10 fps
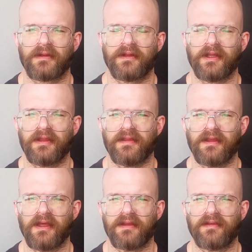like
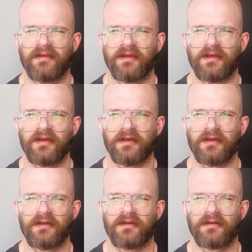that
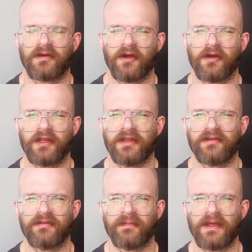
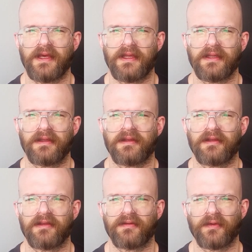Artius Man
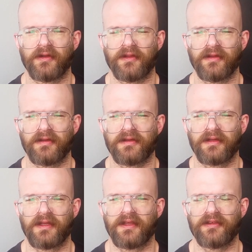is
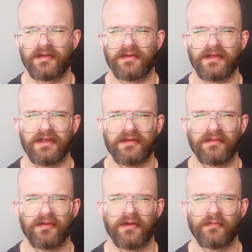seems like it's
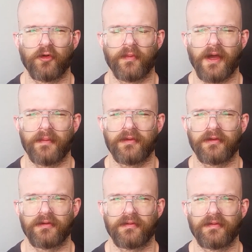a more
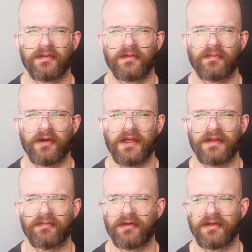popular
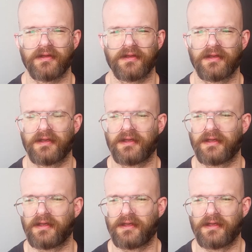brand, but
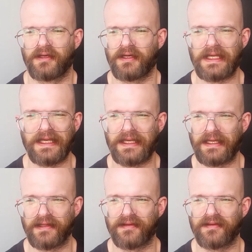
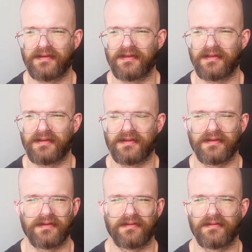again, it's
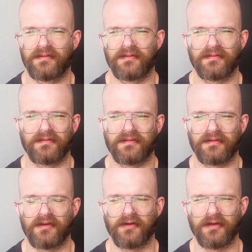
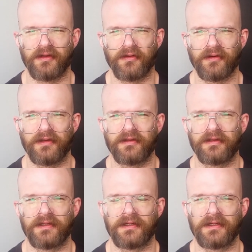coconut oil
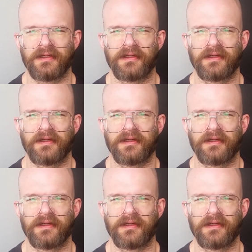and